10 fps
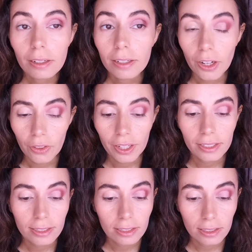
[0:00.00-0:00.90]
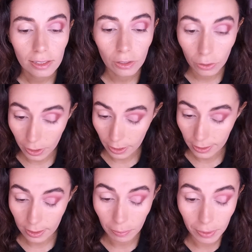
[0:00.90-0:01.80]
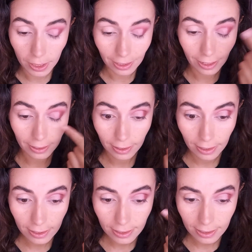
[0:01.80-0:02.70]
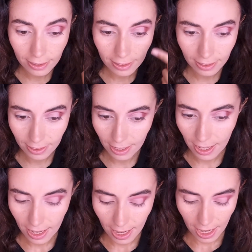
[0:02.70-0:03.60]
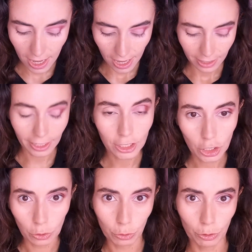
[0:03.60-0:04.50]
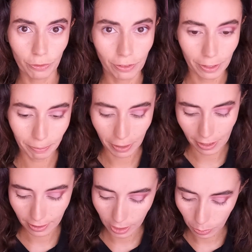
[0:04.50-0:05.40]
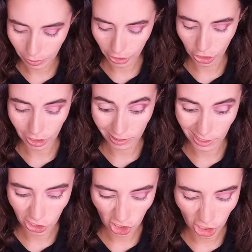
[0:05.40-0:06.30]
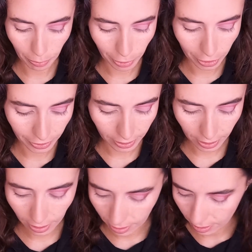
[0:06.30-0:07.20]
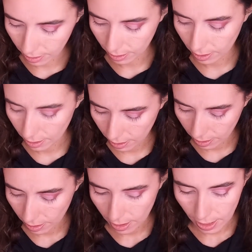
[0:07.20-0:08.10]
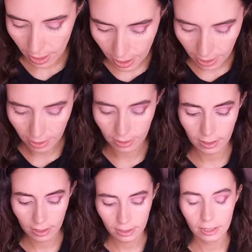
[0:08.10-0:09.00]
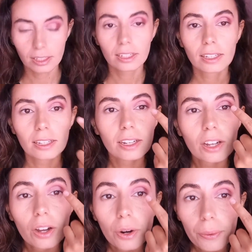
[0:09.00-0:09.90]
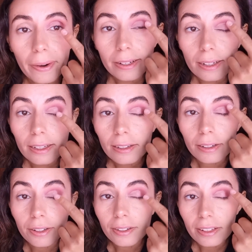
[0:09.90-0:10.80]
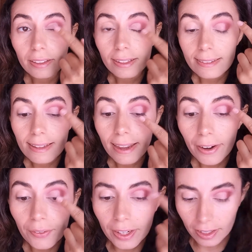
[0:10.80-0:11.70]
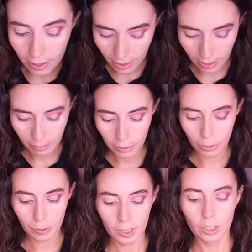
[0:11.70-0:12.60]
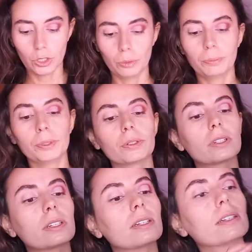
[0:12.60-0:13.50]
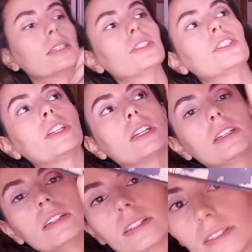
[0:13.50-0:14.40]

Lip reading: Now that is looking something like this, let's go to the fun part, which is the shimmers. And right here in this area, I'm going to put this shade.